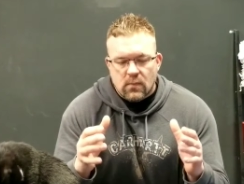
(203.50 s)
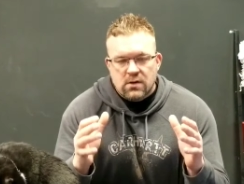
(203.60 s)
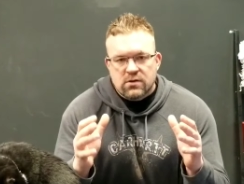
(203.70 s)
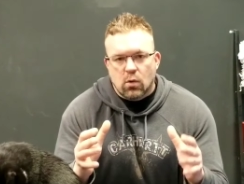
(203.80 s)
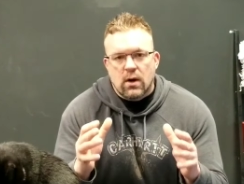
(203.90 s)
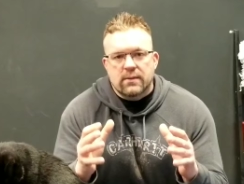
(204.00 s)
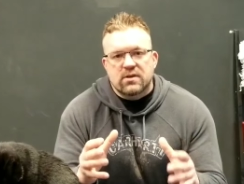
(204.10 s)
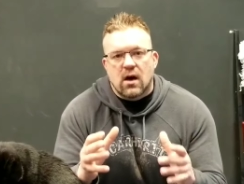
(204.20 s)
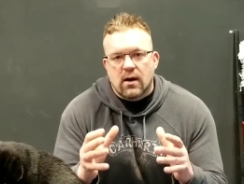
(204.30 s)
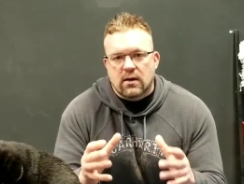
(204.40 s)
So what I'm
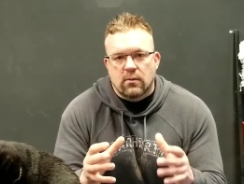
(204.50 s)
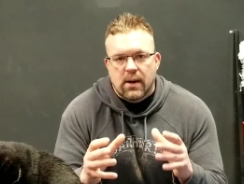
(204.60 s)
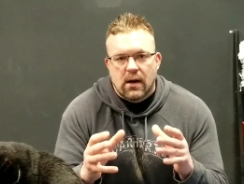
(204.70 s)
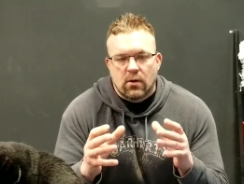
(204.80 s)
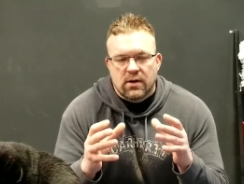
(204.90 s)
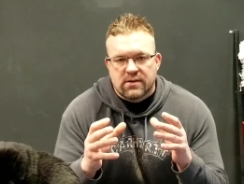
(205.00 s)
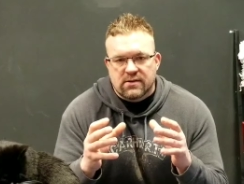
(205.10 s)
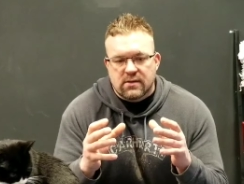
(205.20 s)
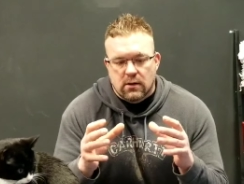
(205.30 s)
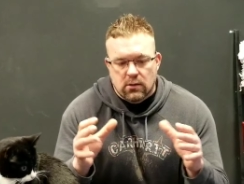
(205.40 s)
talking about
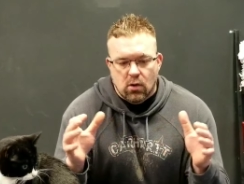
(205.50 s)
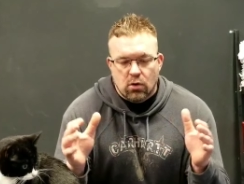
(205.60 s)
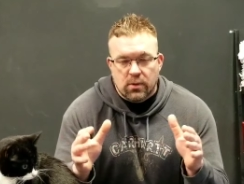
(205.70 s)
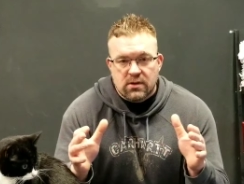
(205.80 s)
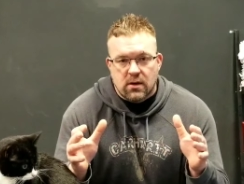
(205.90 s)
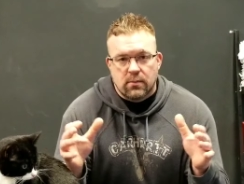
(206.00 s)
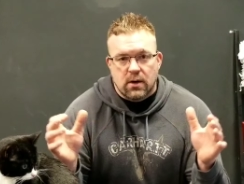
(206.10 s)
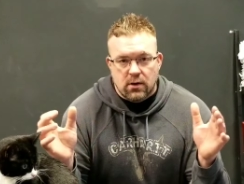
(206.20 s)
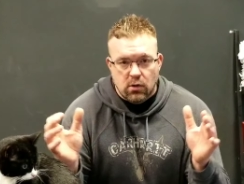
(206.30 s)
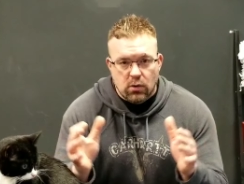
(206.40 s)
is a loadable
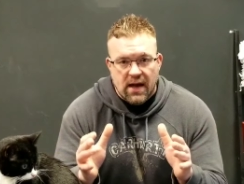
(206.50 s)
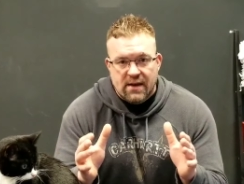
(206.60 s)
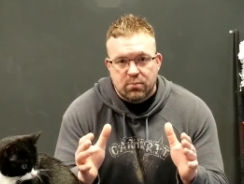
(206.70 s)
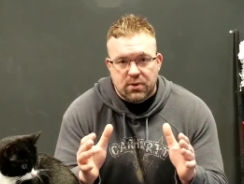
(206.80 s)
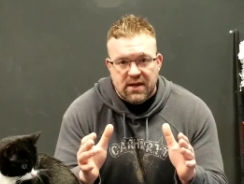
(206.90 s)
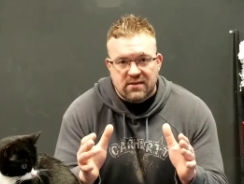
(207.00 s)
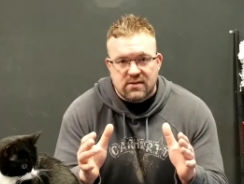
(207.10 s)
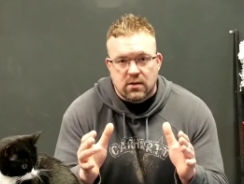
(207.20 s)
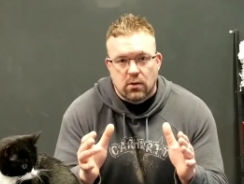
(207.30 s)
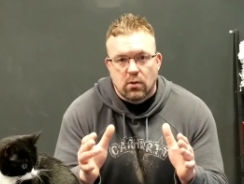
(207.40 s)
dumbbell that you would add plates
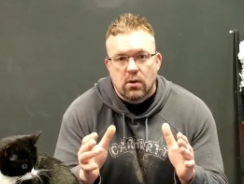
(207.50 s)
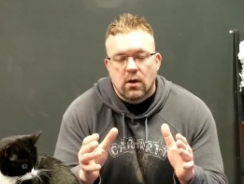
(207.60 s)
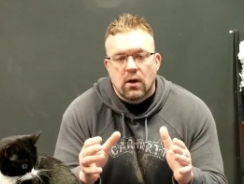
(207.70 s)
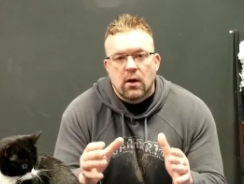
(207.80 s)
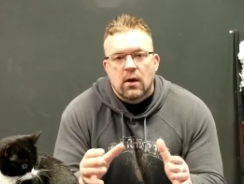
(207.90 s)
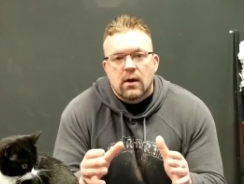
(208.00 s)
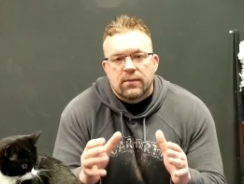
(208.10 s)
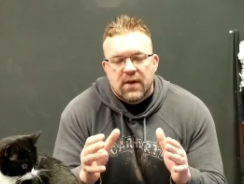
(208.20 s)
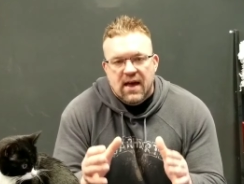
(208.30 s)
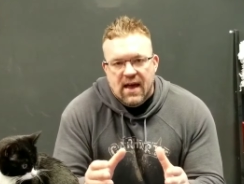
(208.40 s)
to
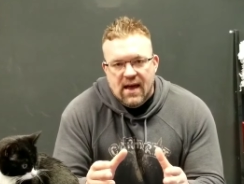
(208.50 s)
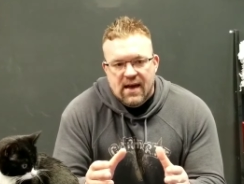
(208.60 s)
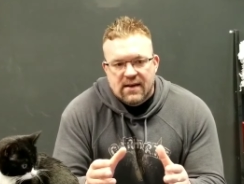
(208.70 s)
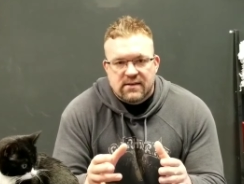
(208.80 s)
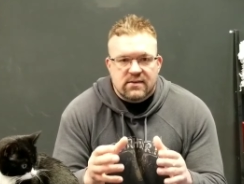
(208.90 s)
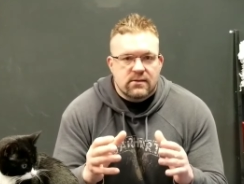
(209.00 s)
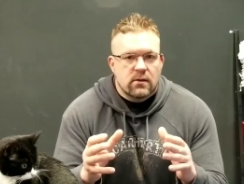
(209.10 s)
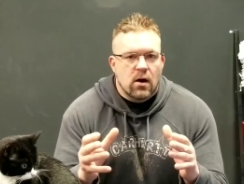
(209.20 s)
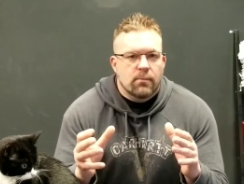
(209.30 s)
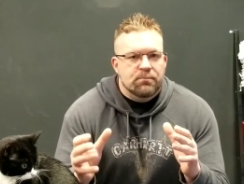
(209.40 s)
that has
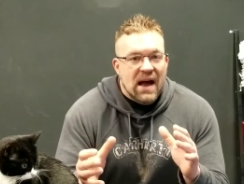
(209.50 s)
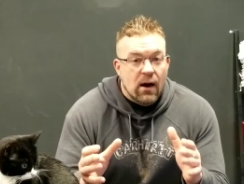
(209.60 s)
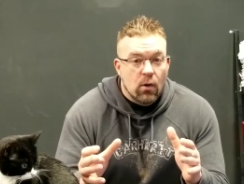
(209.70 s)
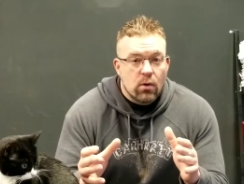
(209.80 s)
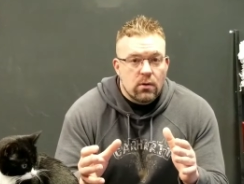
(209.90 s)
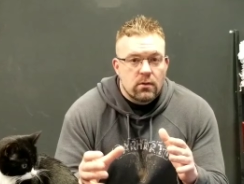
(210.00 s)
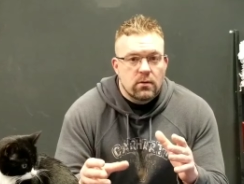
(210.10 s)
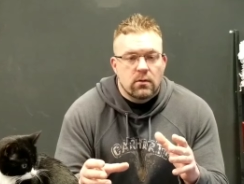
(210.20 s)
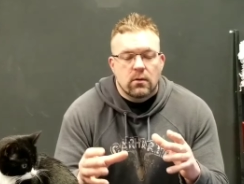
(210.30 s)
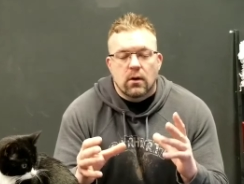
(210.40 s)
about
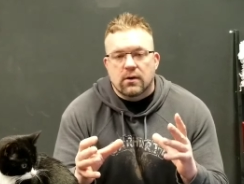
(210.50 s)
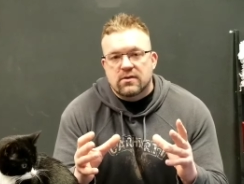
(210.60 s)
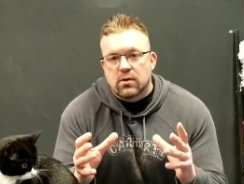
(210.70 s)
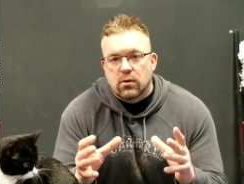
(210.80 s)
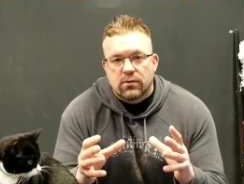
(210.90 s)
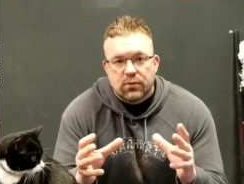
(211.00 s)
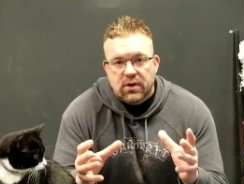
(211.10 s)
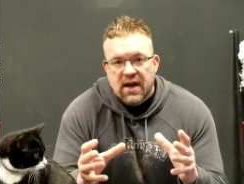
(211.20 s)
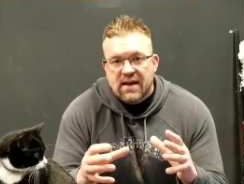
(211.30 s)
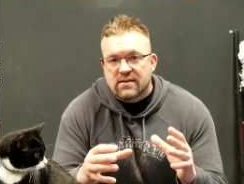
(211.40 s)
a 2
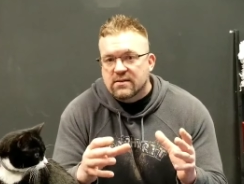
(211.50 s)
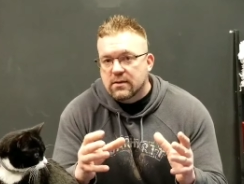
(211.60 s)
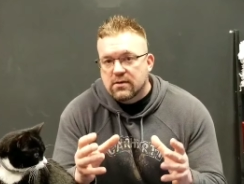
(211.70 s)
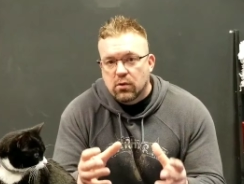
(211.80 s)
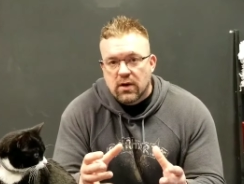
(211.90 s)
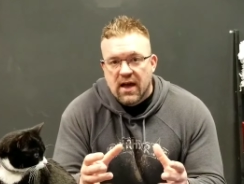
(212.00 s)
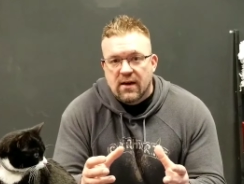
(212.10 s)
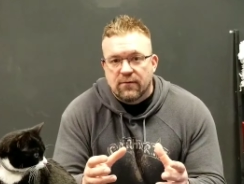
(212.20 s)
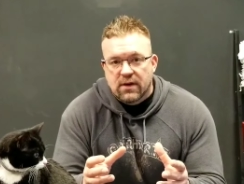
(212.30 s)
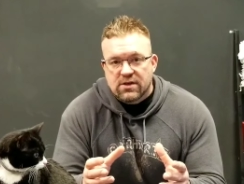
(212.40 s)
3/8 to 2
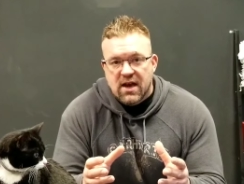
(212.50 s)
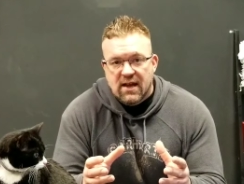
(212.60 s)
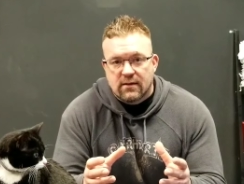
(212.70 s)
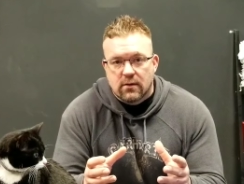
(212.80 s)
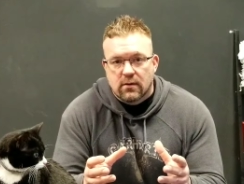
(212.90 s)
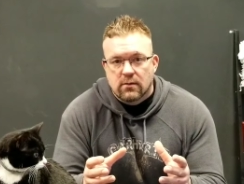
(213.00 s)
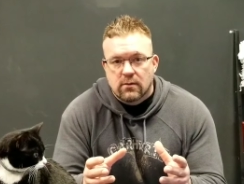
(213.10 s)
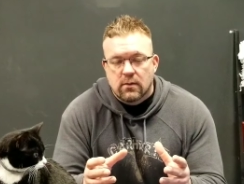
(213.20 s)
1/2 inch handle.